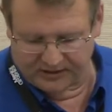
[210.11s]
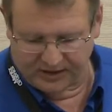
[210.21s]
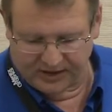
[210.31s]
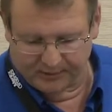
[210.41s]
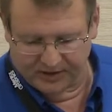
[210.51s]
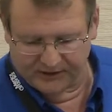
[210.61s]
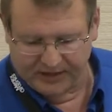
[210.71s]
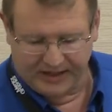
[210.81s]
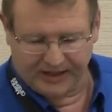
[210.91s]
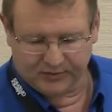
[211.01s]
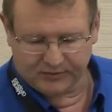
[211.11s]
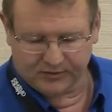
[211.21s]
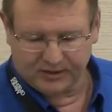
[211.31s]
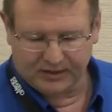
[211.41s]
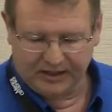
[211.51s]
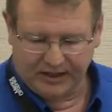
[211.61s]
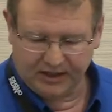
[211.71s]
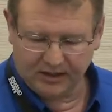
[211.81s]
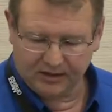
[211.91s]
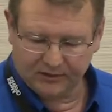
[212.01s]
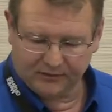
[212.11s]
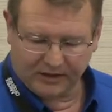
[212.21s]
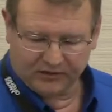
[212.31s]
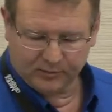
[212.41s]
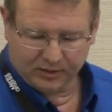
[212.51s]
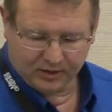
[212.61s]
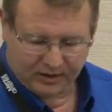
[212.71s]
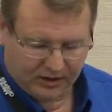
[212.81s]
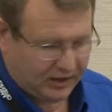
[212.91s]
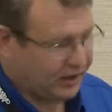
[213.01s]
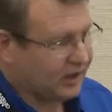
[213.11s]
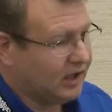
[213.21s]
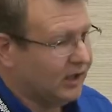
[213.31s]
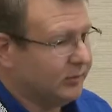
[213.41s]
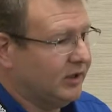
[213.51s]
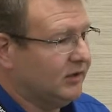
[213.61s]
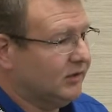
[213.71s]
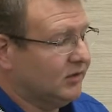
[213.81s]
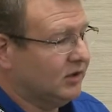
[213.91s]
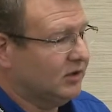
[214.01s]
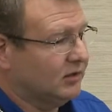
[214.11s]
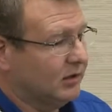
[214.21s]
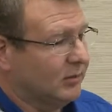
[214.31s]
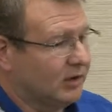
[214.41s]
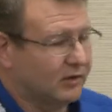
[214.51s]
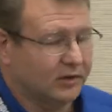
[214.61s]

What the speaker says: Top must-haves, again, flexibility and a comprehensive security model.